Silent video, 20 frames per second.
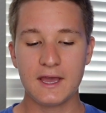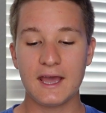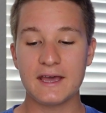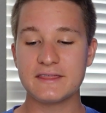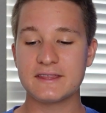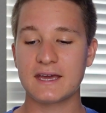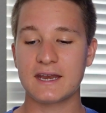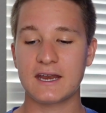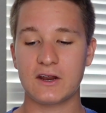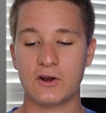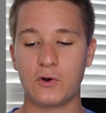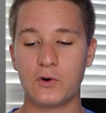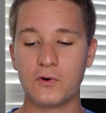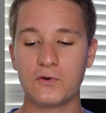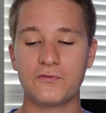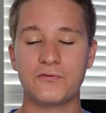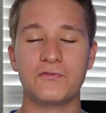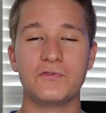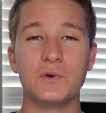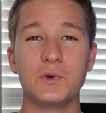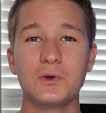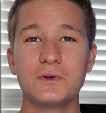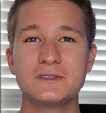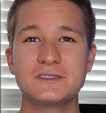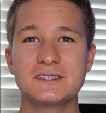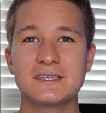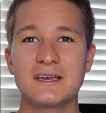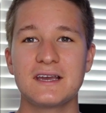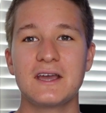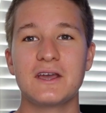And then at Whole
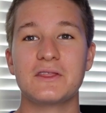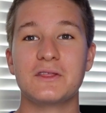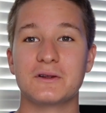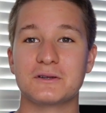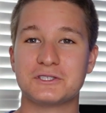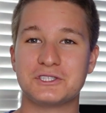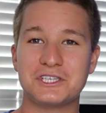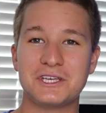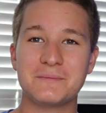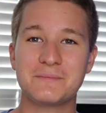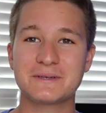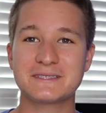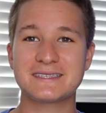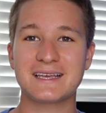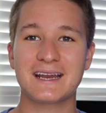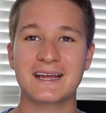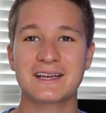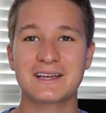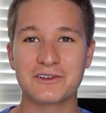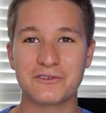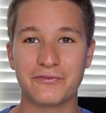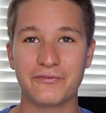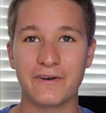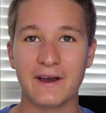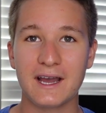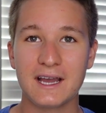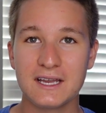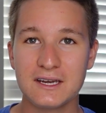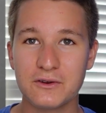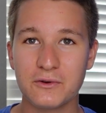Foods, their cheapest that I could
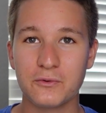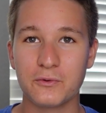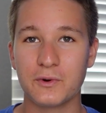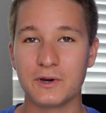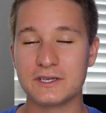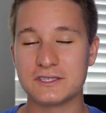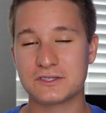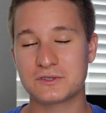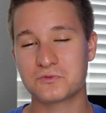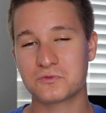find was